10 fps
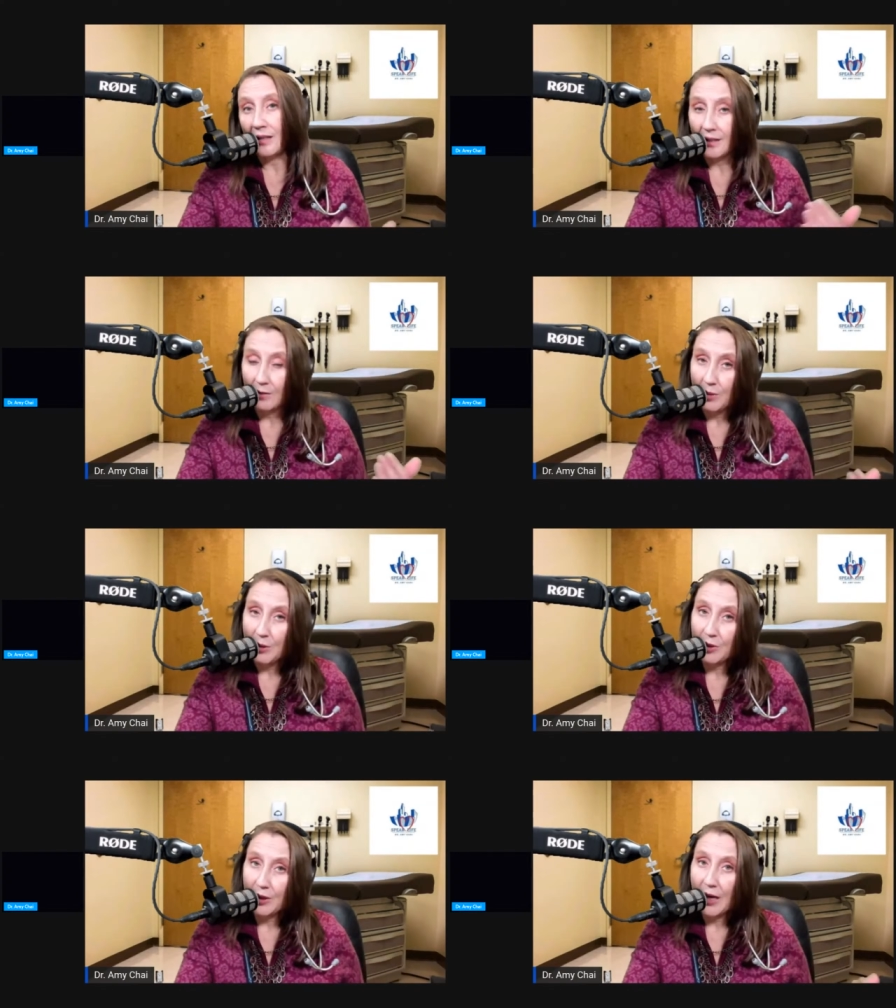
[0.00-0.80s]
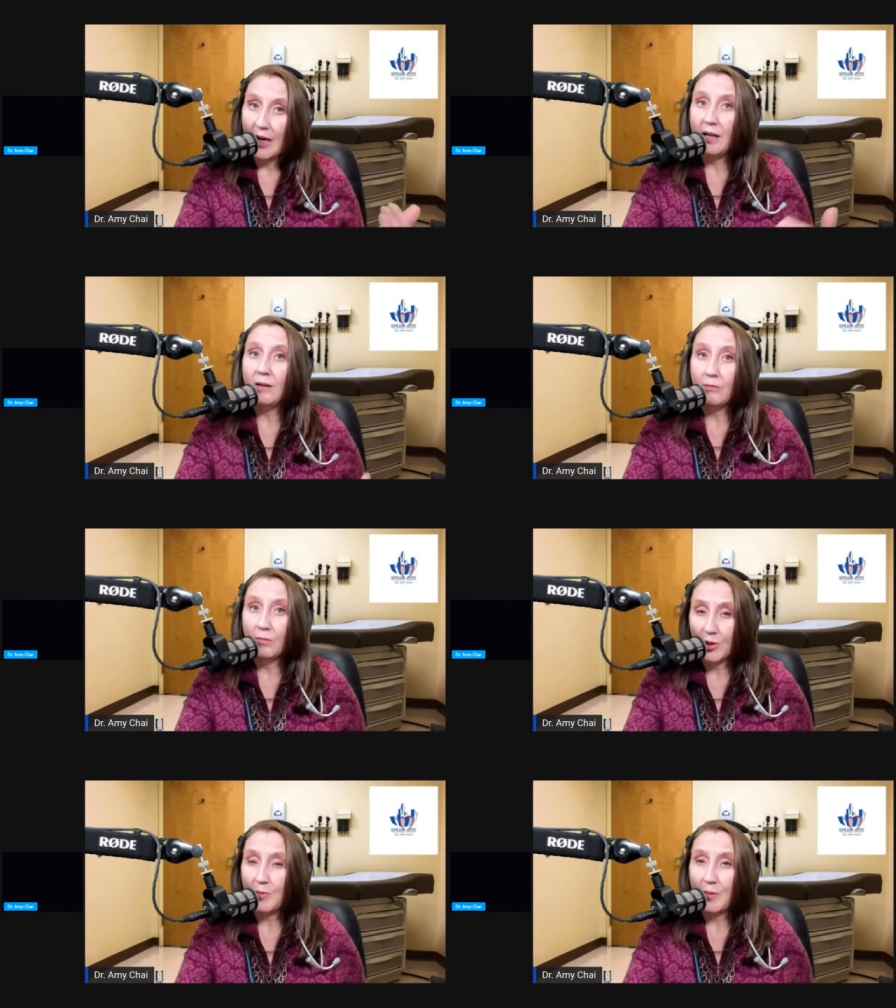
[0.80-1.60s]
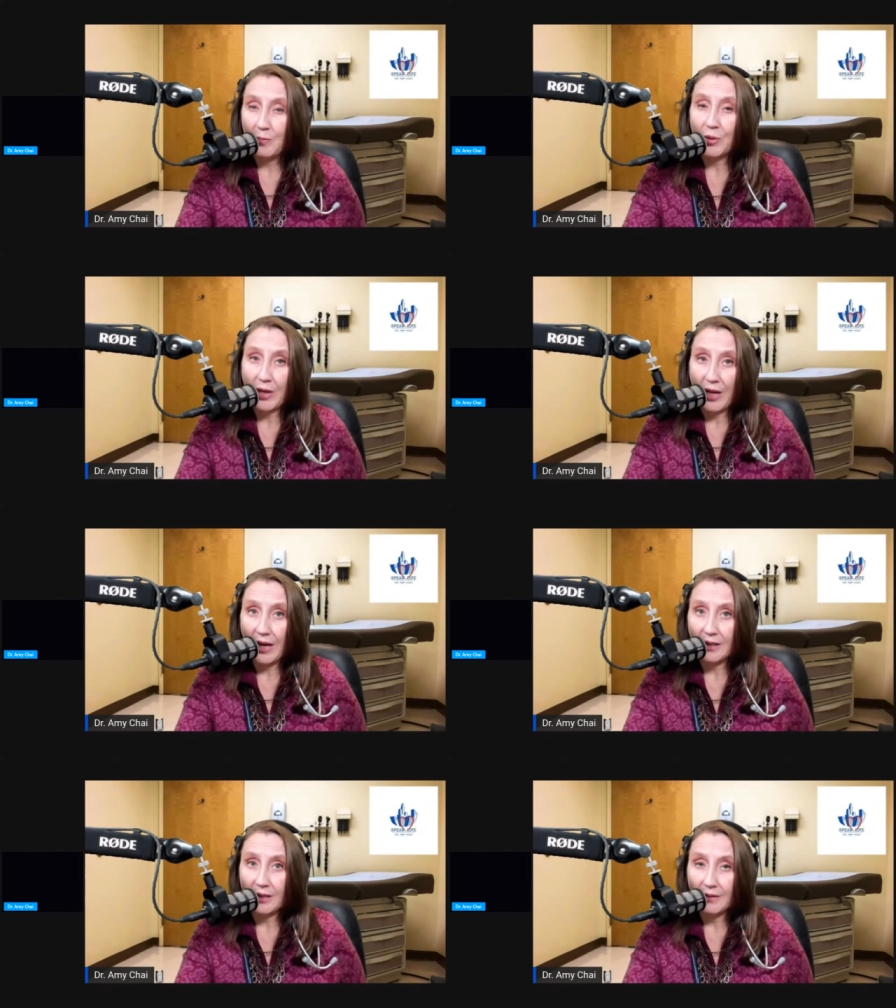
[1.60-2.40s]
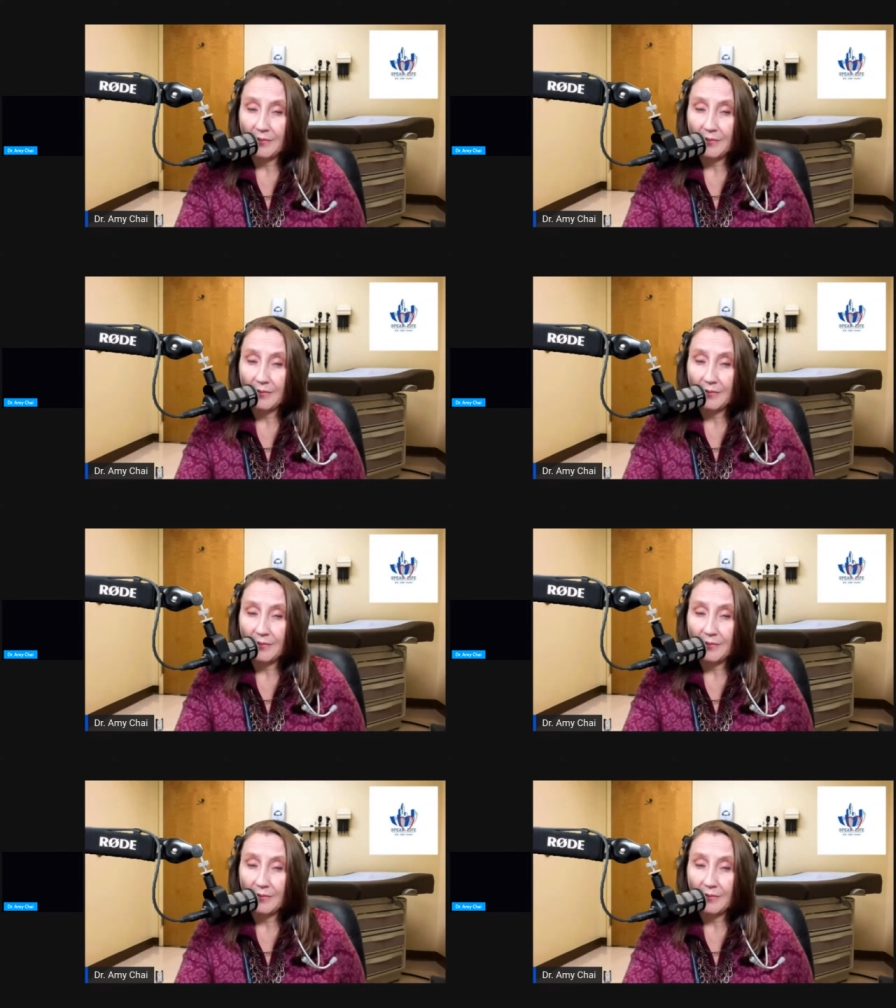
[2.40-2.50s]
Some people can, most people can't.